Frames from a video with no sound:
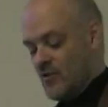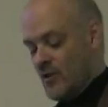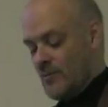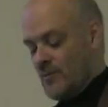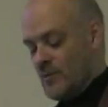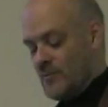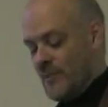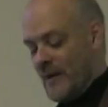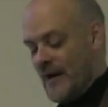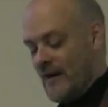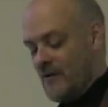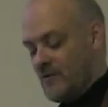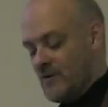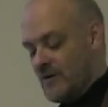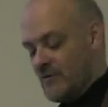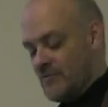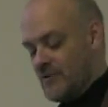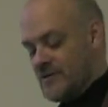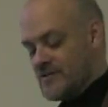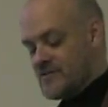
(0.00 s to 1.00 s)
corporate power,
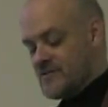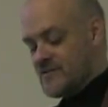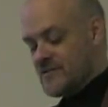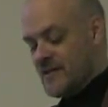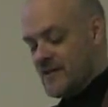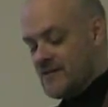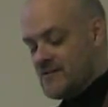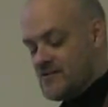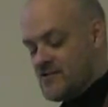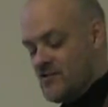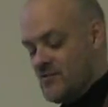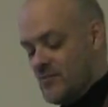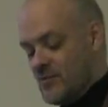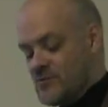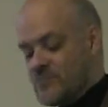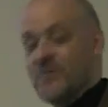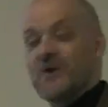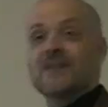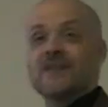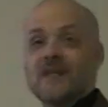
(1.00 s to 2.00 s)
and risks to
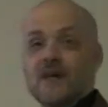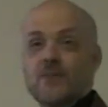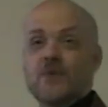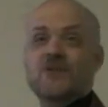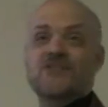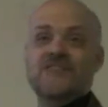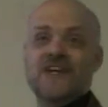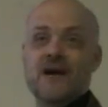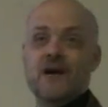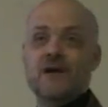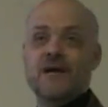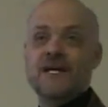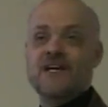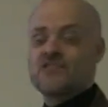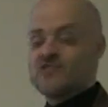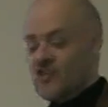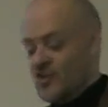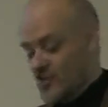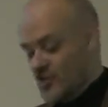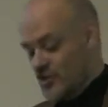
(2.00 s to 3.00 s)
consumers, but
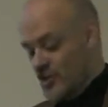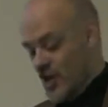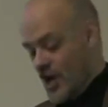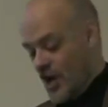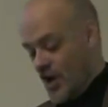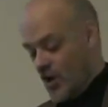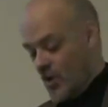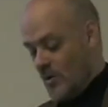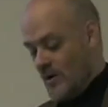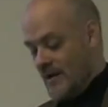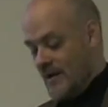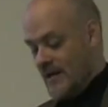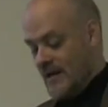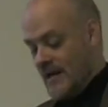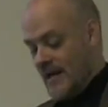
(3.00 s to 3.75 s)
libertarians know